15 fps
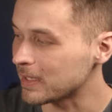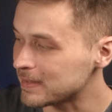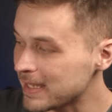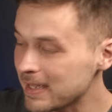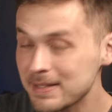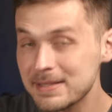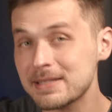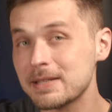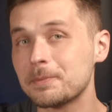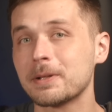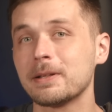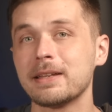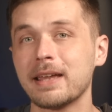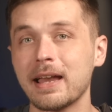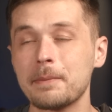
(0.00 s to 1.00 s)
dance
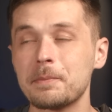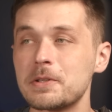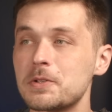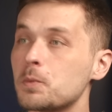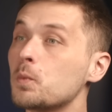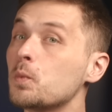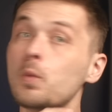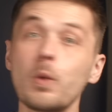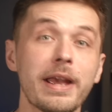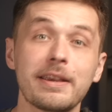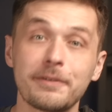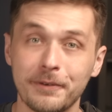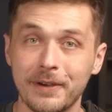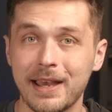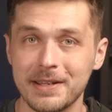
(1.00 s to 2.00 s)
typically happens way
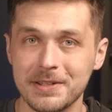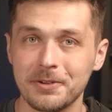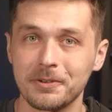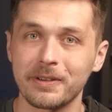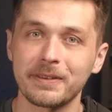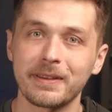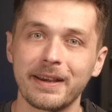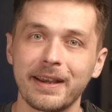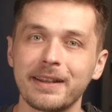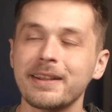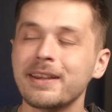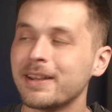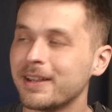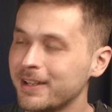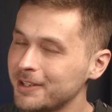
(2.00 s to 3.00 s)
faster than that.
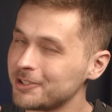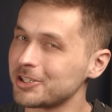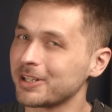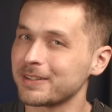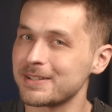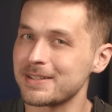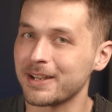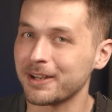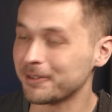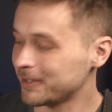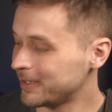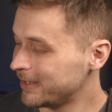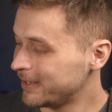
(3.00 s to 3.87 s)
Check this out.